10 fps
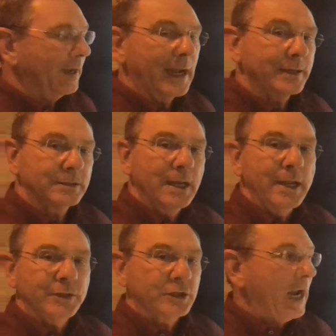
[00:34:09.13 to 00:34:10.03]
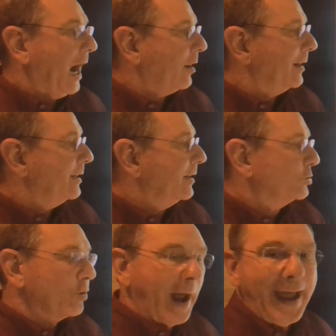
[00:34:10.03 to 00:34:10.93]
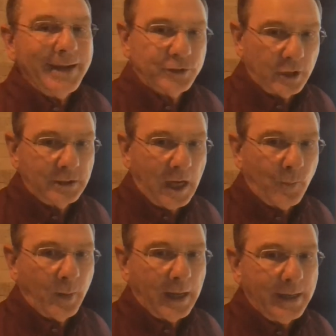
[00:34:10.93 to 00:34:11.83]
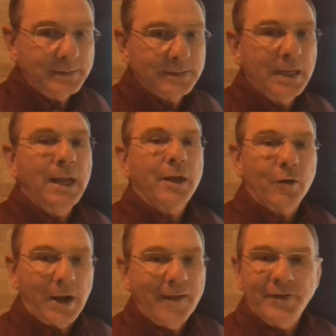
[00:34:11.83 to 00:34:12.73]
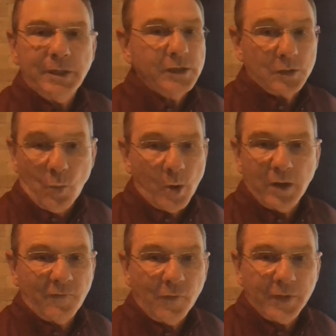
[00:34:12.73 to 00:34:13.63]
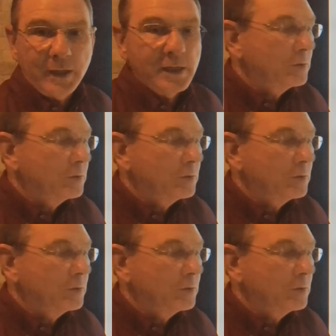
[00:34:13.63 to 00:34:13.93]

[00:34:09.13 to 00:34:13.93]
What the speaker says: as scouring tries to take place, gravity is a wonderful thing as